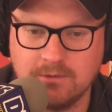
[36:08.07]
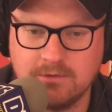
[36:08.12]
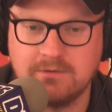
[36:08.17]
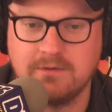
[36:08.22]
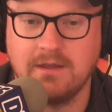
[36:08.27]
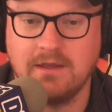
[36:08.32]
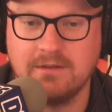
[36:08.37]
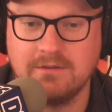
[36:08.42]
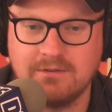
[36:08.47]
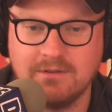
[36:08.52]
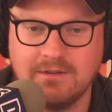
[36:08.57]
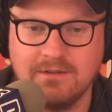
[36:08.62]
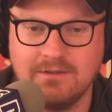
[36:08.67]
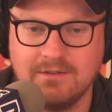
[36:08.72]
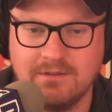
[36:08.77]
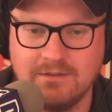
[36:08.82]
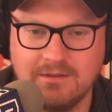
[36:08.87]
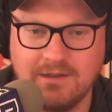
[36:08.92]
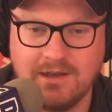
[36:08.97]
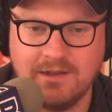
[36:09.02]
it's as
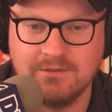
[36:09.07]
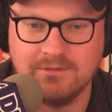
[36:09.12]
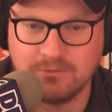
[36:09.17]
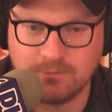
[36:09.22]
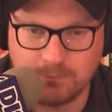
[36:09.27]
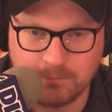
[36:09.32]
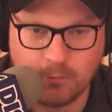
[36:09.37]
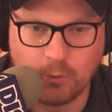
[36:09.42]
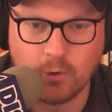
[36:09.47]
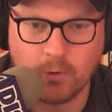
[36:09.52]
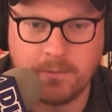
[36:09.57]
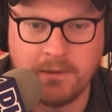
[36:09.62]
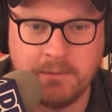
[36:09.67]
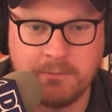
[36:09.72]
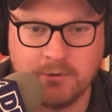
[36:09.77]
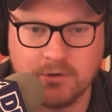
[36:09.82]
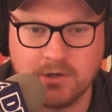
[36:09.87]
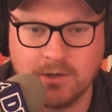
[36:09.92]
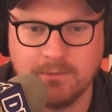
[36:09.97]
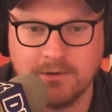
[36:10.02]
it, as more
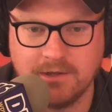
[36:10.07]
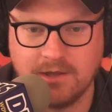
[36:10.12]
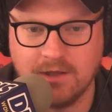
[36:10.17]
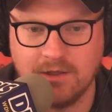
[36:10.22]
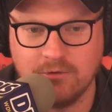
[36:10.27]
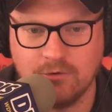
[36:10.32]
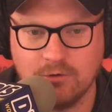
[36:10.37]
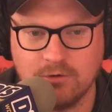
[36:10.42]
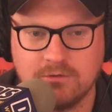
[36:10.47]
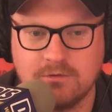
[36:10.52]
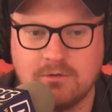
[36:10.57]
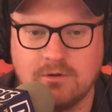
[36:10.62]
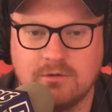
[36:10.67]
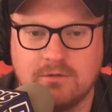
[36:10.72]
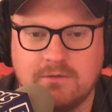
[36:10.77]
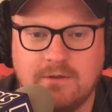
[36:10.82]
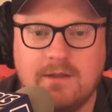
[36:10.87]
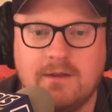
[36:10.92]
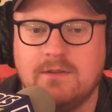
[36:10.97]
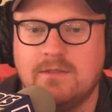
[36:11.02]
people come together, it
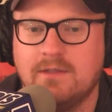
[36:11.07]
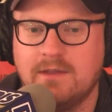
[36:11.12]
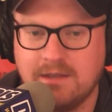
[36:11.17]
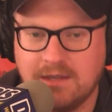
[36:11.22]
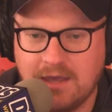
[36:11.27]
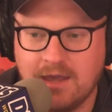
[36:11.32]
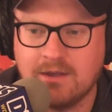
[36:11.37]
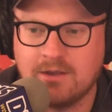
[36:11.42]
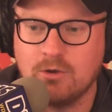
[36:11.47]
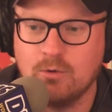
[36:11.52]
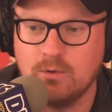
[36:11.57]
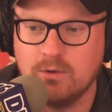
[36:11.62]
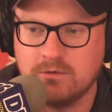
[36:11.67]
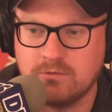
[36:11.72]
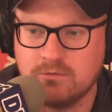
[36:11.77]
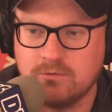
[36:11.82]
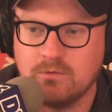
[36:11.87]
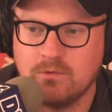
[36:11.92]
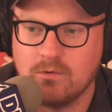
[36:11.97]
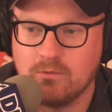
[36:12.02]
starts sounding like
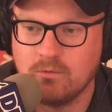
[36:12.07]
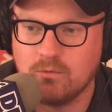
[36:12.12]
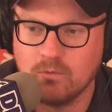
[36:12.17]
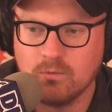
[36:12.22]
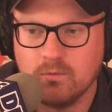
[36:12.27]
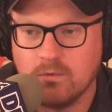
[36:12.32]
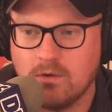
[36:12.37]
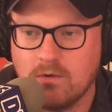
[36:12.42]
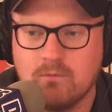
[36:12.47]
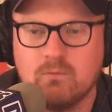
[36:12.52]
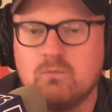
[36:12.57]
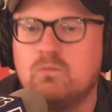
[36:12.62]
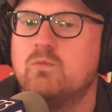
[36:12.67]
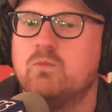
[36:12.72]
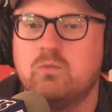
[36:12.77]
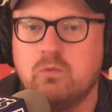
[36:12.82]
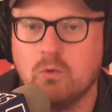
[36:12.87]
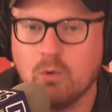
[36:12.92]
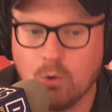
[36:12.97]
echoous r of course,